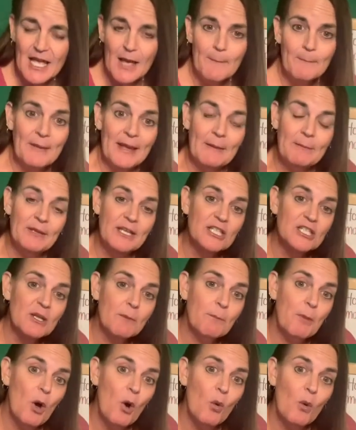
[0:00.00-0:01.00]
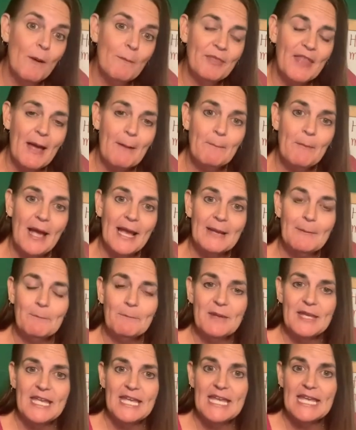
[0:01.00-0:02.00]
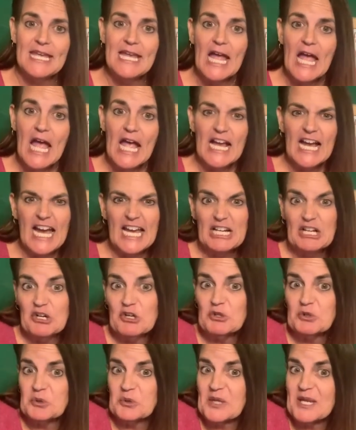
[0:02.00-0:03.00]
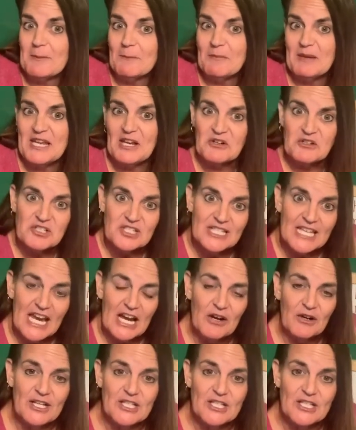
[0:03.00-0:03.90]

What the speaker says: Maybe it's a poem that might be kind of creepy or scary,